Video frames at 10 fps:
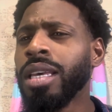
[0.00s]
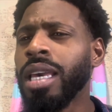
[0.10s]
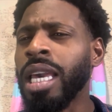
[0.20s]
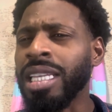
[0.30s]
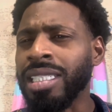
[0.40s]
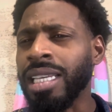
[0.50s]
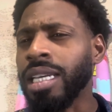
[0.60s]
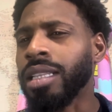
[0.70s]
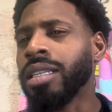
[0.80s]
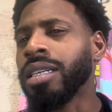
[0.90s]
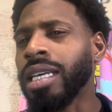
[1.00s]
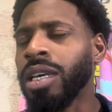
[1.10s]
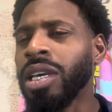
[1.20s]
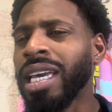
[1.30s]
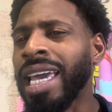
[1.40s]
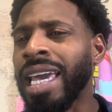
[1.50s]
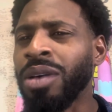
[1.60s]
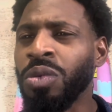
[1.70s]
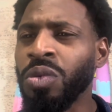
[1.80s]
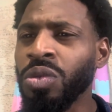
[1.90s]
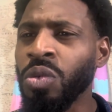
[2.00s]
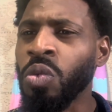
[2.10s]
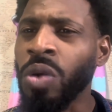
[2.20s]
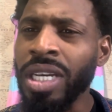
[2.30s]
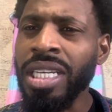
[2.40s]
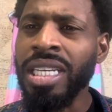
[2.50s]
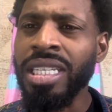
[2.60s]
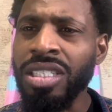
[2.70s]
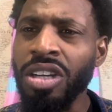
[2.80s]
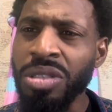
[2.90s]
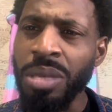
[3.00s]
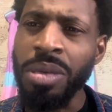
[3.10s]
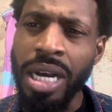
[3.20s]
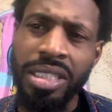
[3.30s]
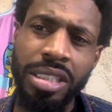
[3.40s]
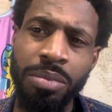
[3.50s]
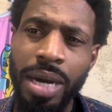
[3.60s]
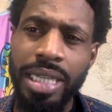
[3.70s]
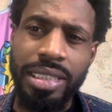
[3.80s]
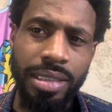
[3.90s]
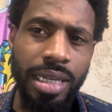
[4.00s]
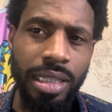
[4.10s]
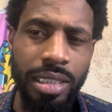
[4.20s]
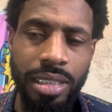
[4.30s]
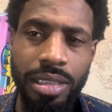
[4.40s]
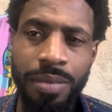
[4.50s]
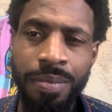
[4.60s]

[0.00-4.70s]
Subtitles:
and take a look at what is our subconscious mind is telling us.